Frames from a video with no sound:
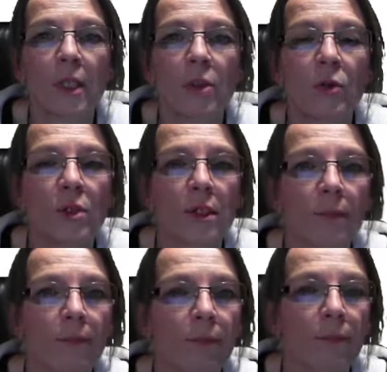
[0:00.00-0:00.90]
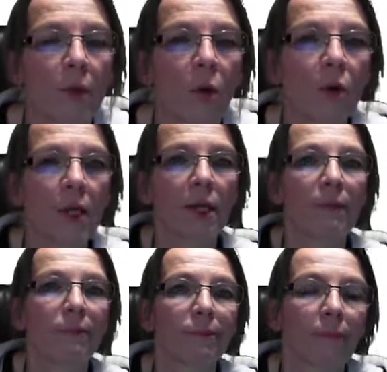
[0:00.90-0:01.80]
do some coding here
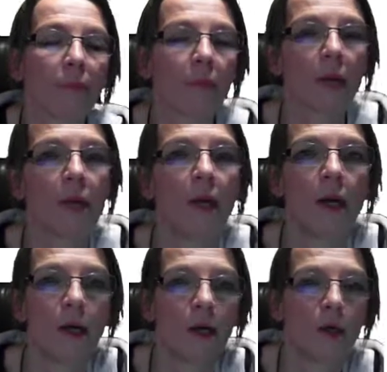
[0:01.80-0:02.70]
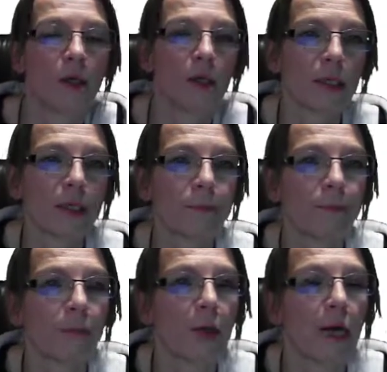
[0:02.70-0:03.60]
on
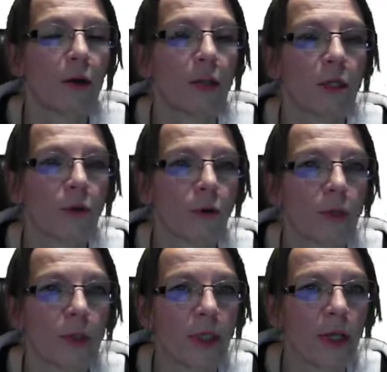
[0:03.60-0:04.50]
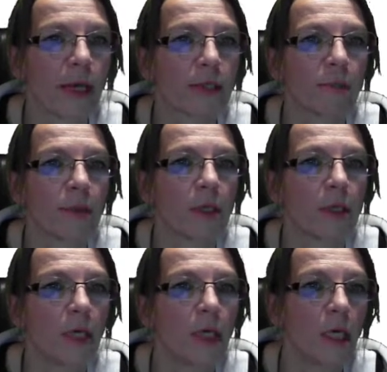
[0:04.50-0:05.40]
that document that hasn't been
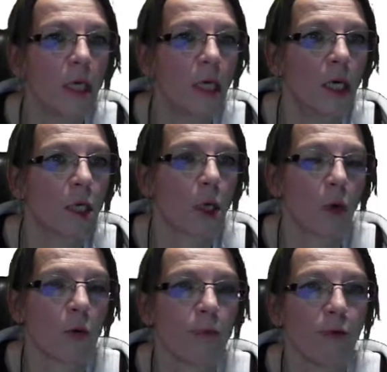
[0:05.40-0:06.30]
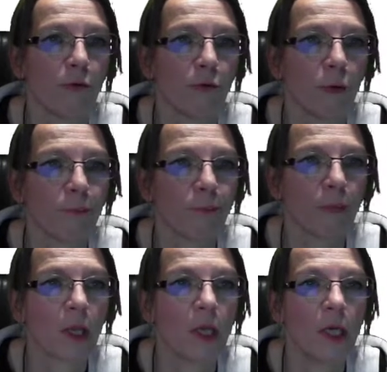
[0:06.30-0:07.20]
coded before.
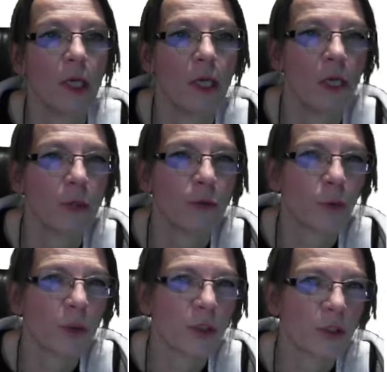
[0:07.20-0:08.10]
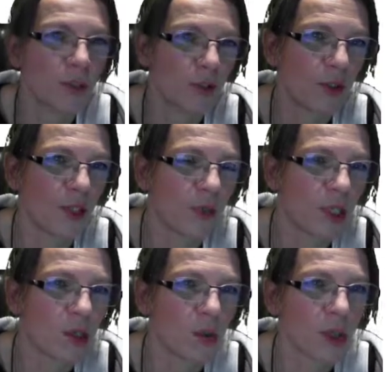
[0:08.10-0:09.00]
So what you see me
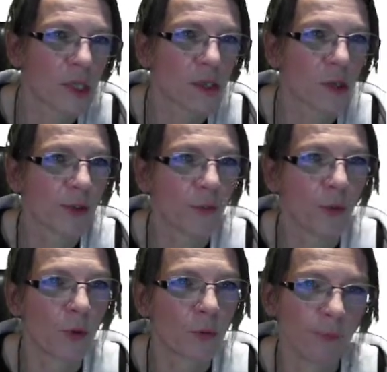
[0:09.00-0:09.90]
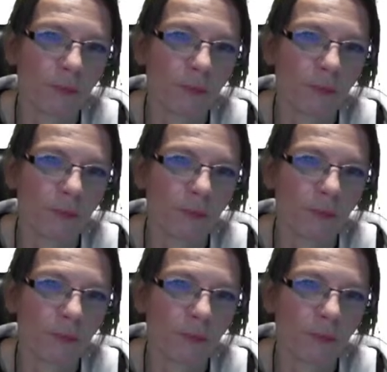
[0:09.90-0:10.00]
do is also work